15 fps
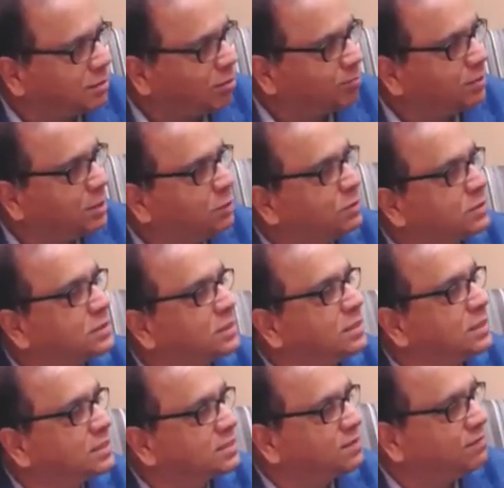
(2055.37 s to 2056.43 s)
the
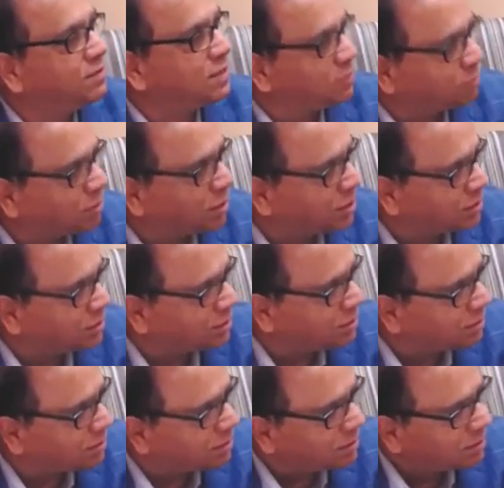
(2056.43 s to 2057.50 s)
US-India Civil Nuclear
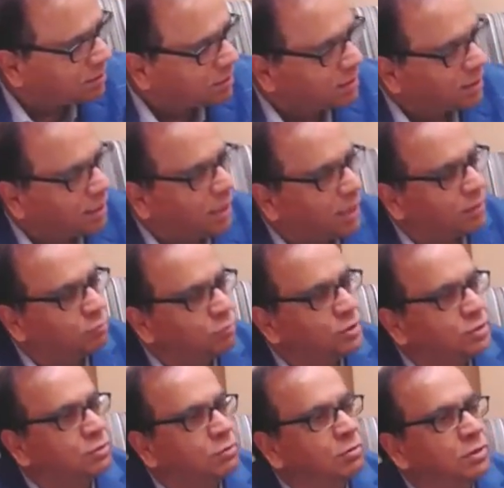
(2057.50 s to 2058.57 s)
Deal. And we
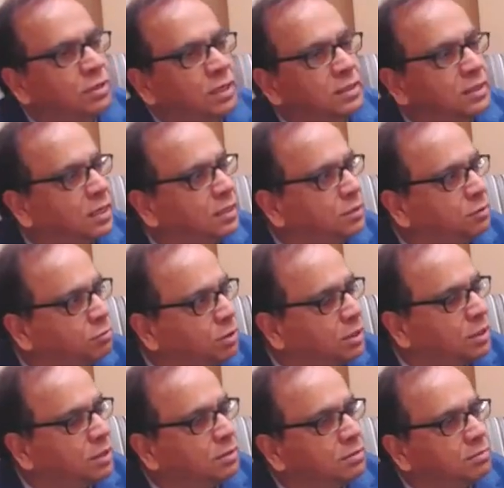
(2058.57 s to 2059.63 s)
told that
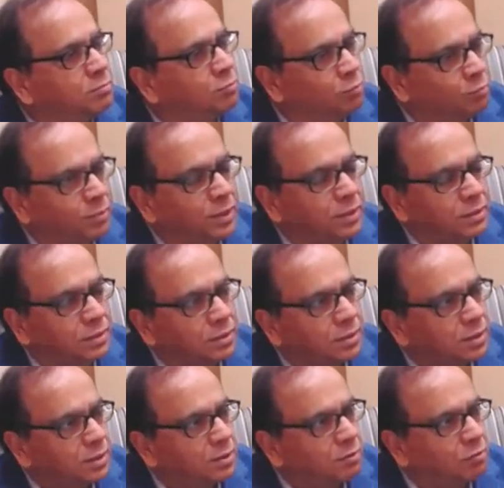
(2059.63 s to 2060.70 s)
nuclear movement
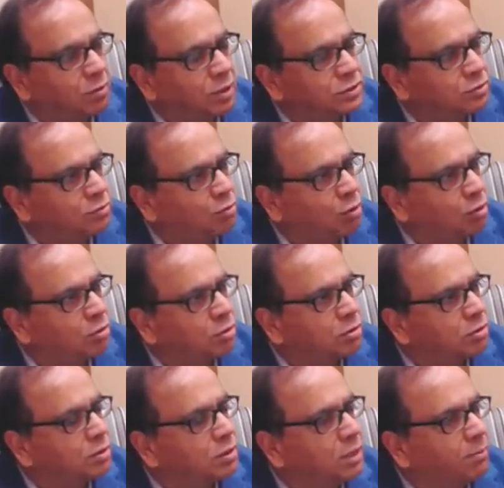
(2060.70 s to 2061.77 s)
was not
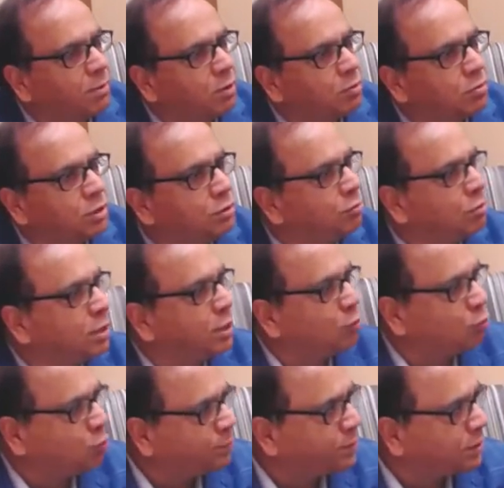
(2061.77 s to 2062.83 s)
about nuclear
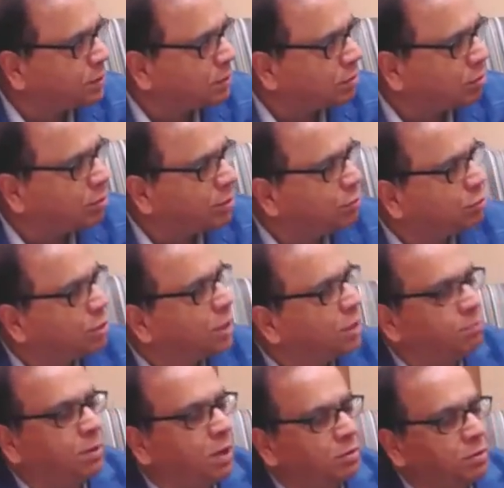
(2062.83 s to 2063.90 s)
weapon or nuclear
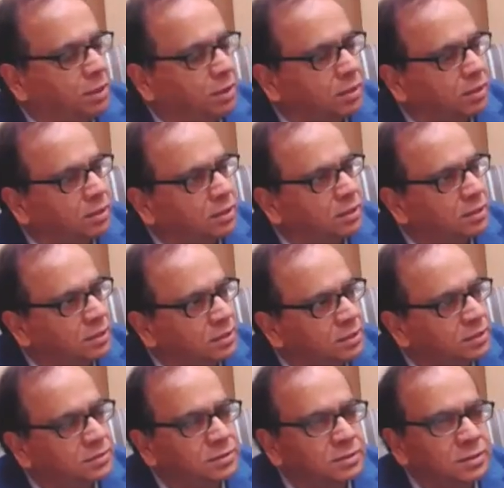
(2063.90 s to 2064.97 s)
power. It
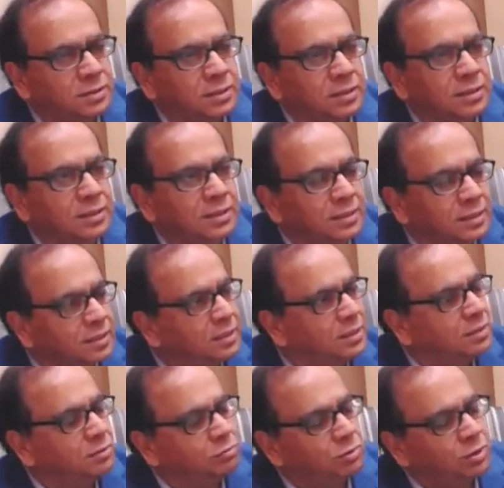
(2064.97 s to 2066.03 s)
is
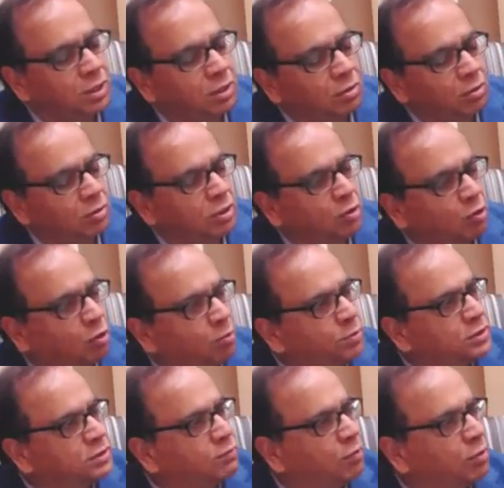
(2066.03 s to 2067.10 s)
really, we are not a
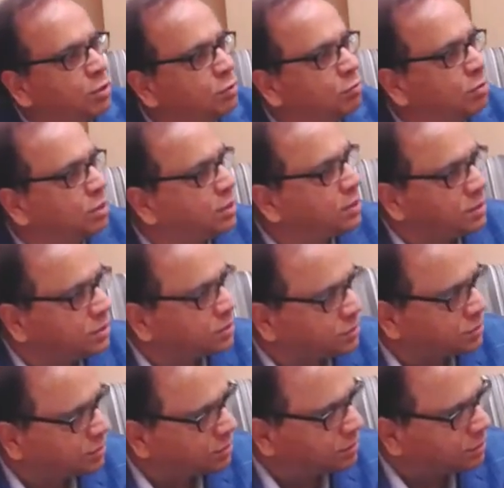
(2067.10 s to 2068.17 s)
lobbyist for nuclear
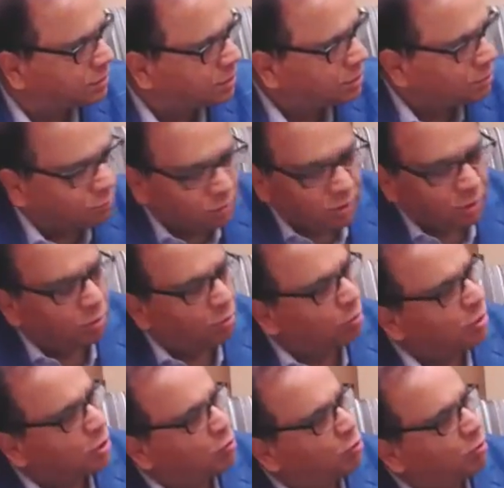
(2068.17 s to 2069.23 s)
industry. We are
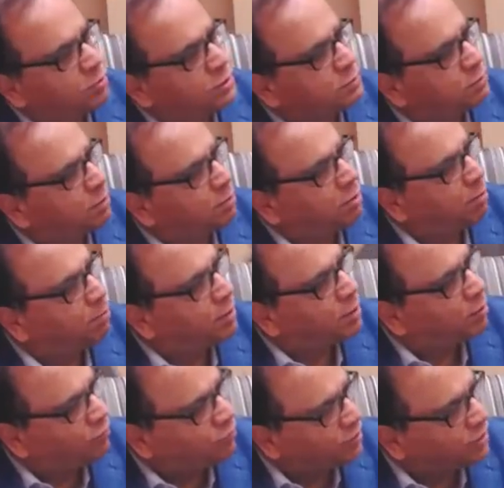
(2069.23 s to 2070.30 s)
not a lobbyist for the
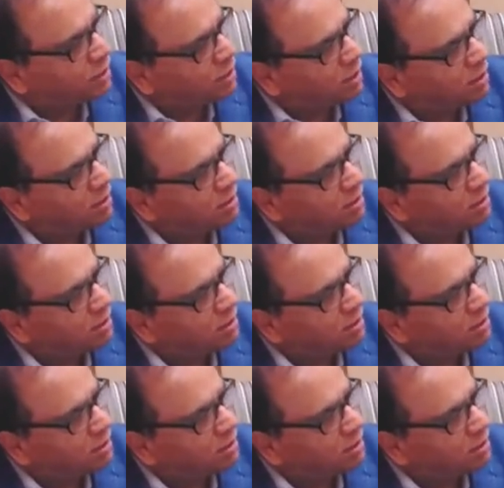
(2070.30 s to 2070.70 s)
government of India.